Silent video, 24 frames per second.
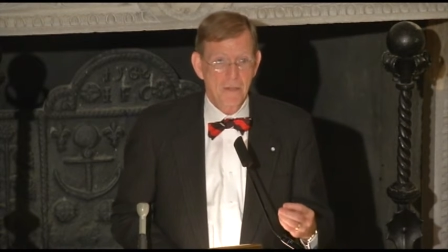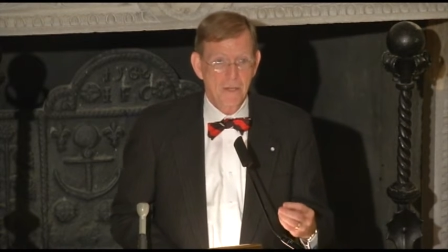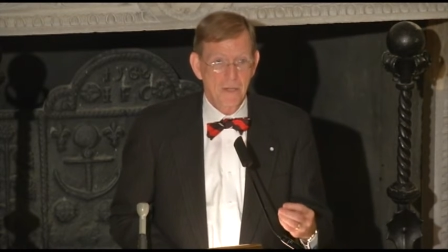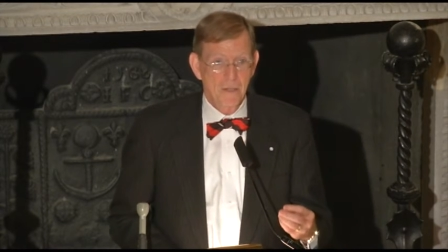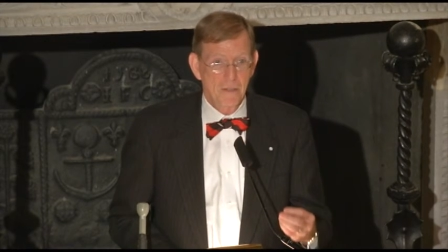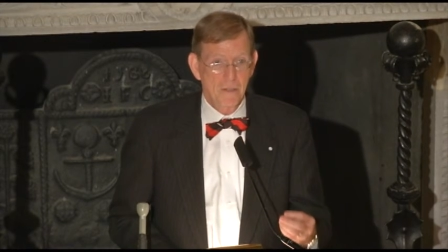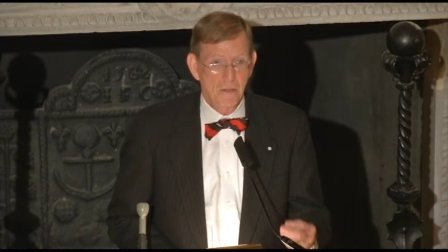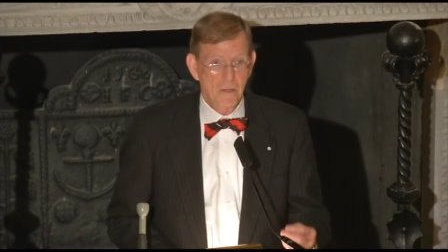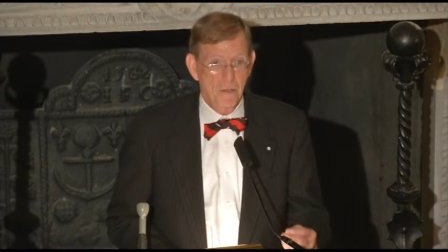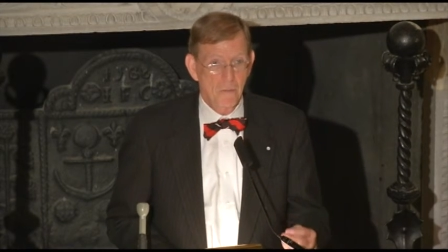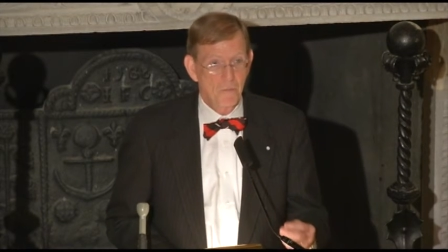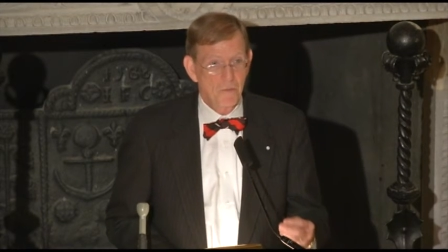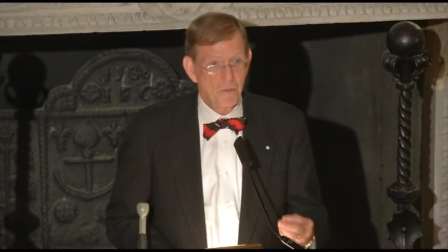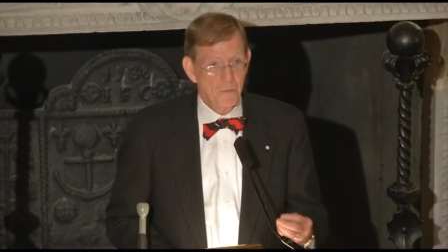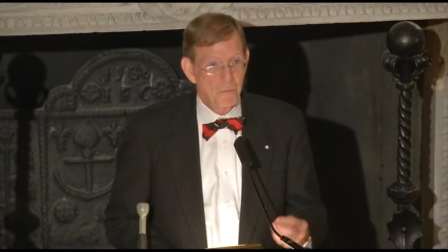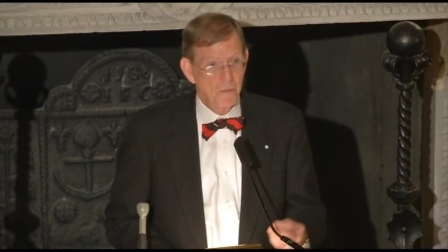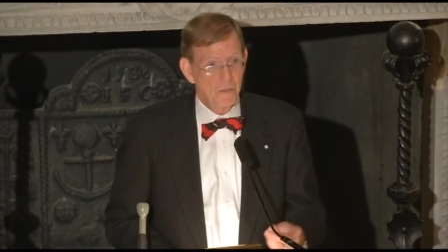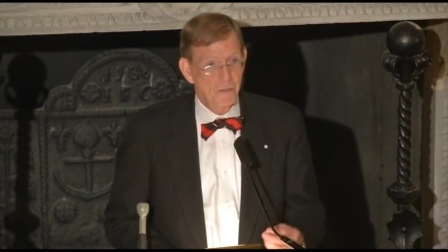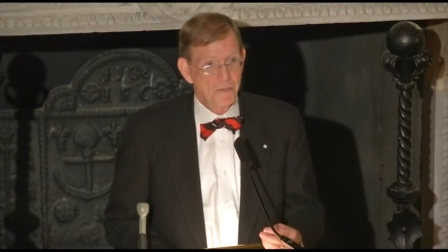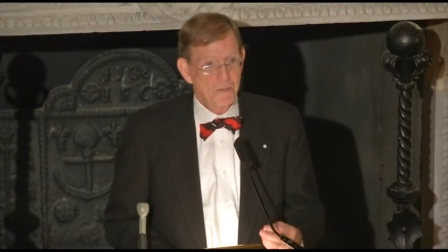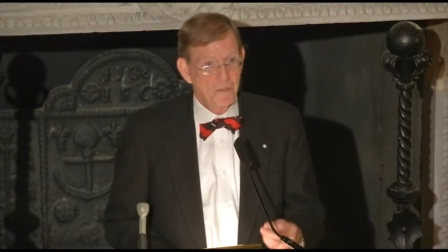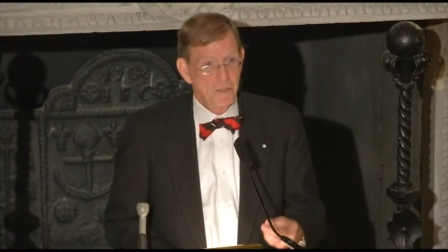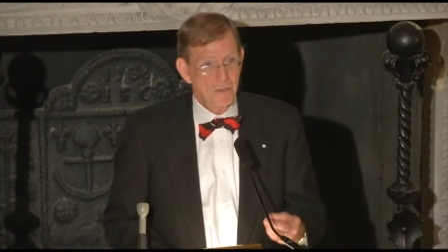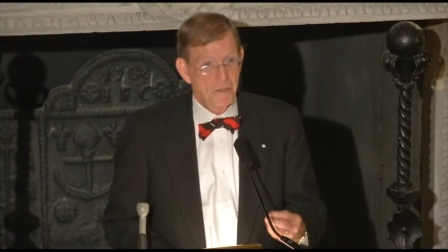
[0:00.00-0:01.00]
in terms of
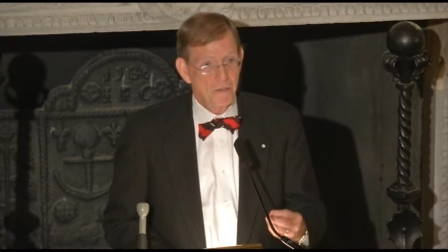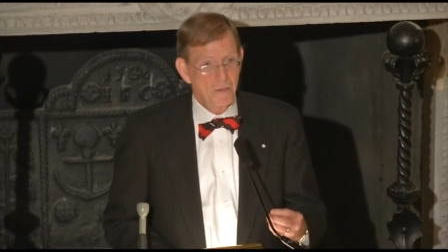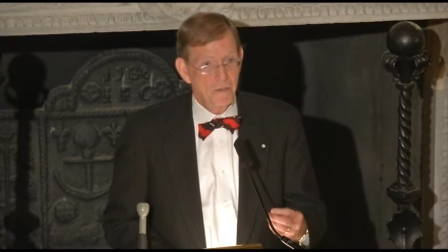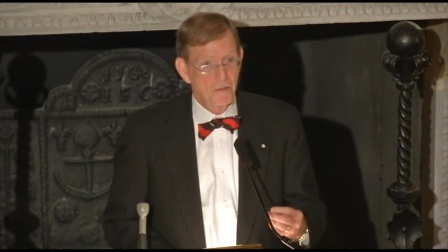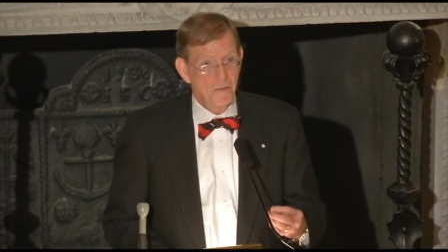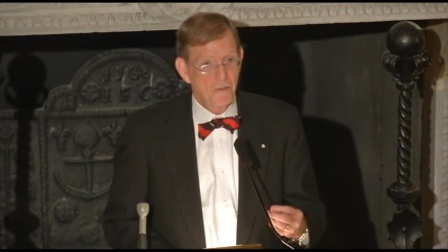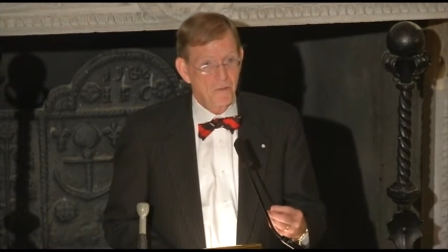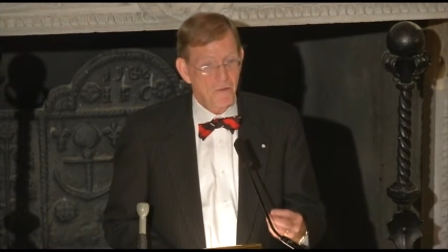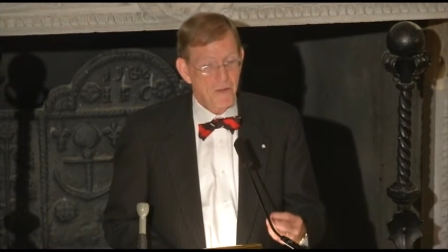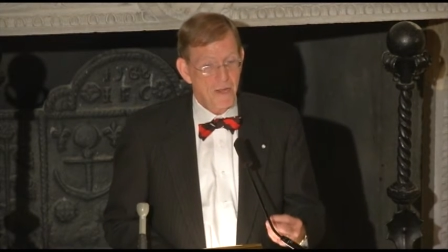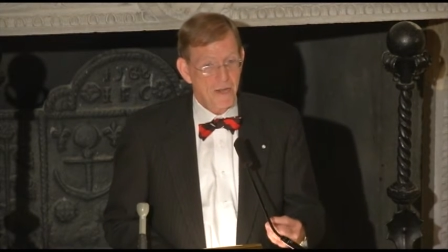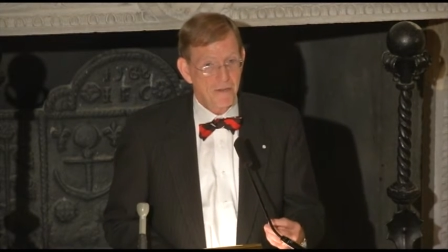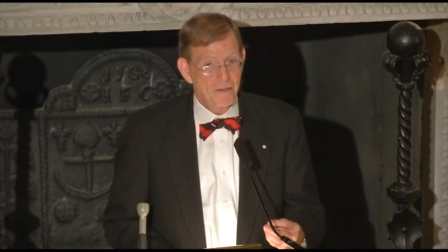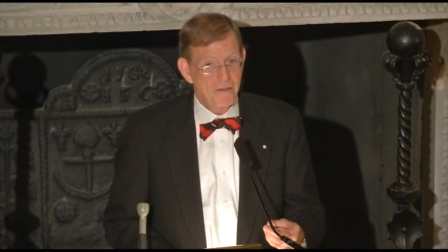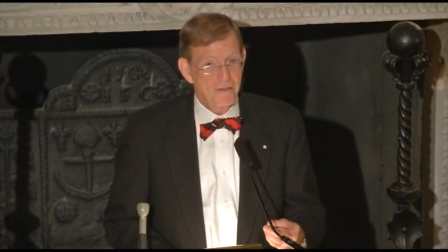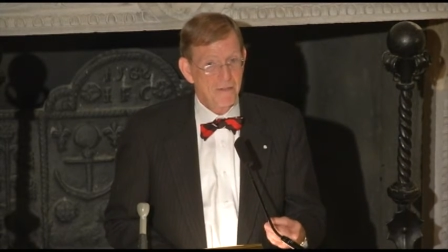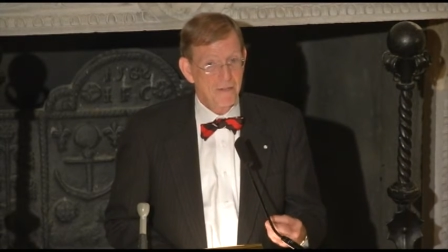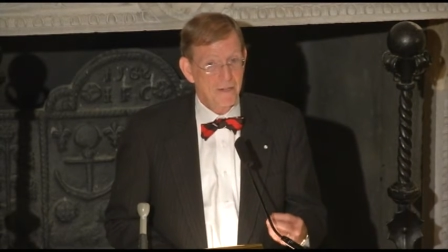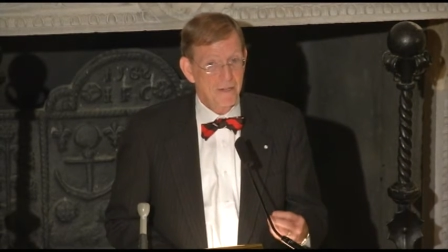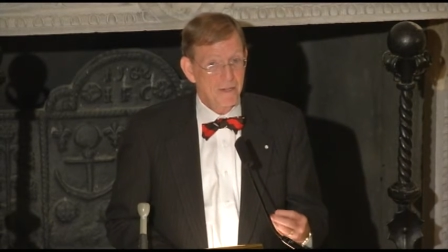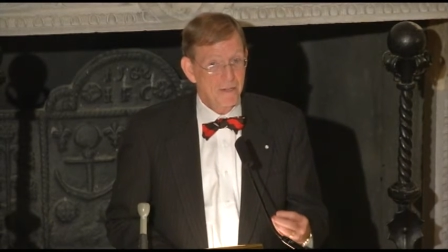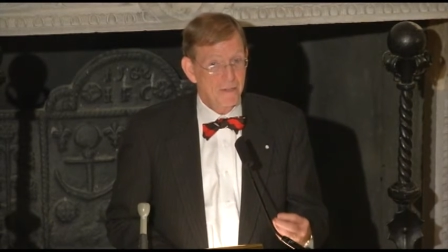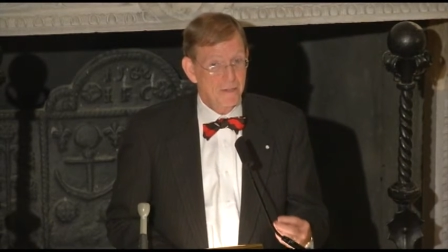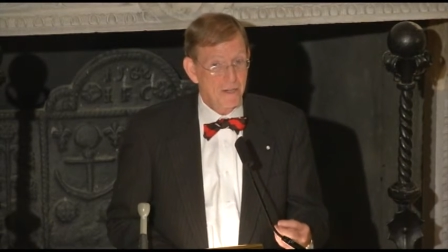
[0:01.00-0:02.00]
military strategy
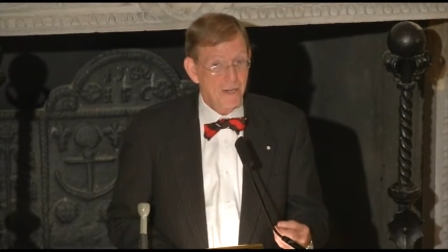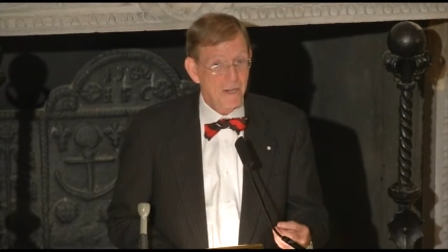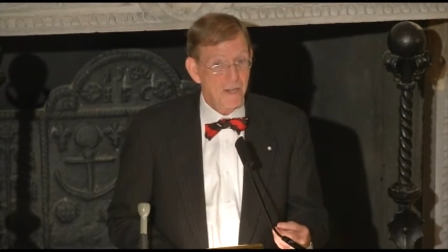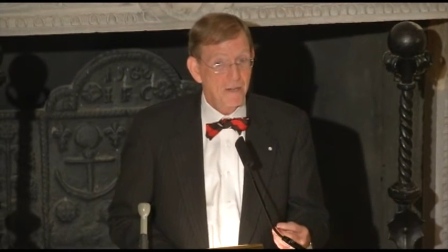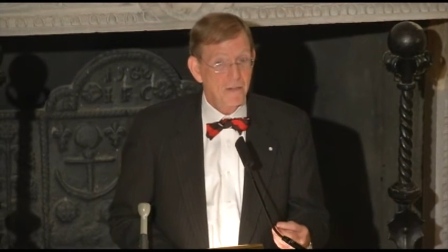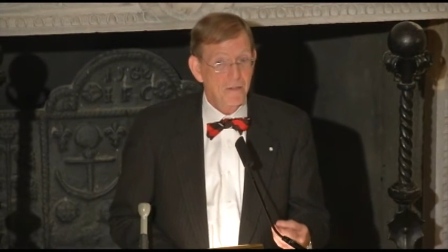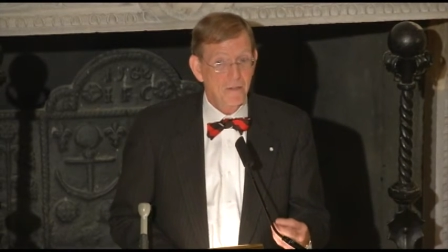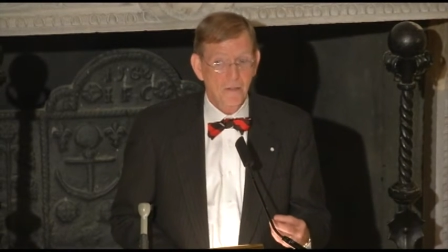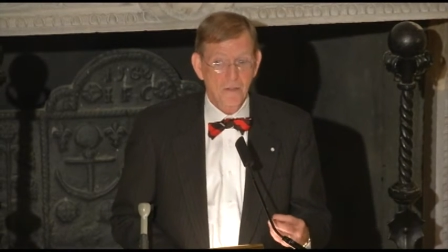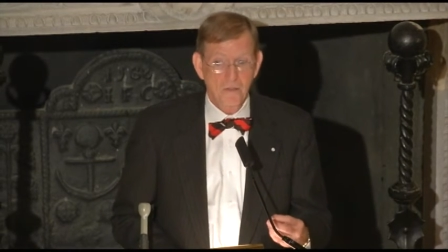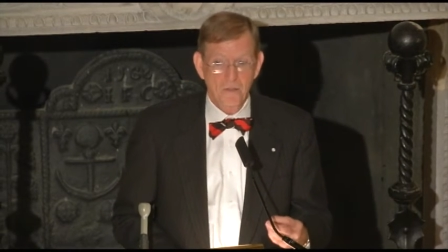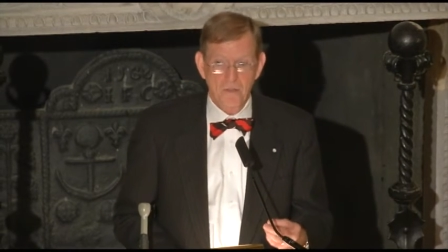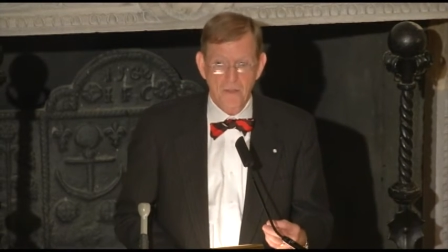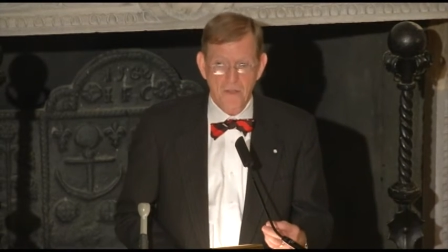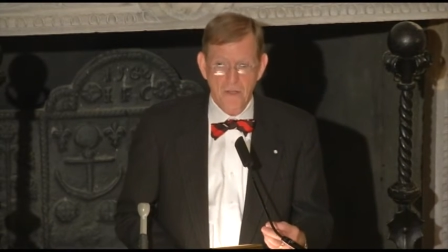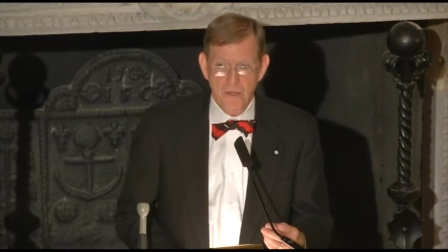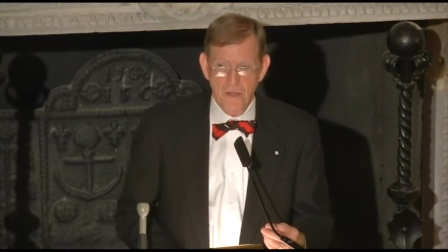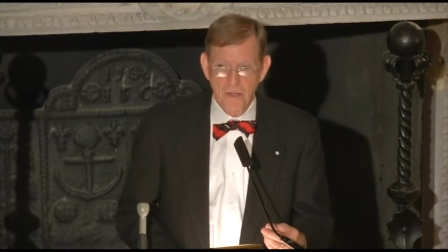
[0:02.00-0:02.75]
and tactics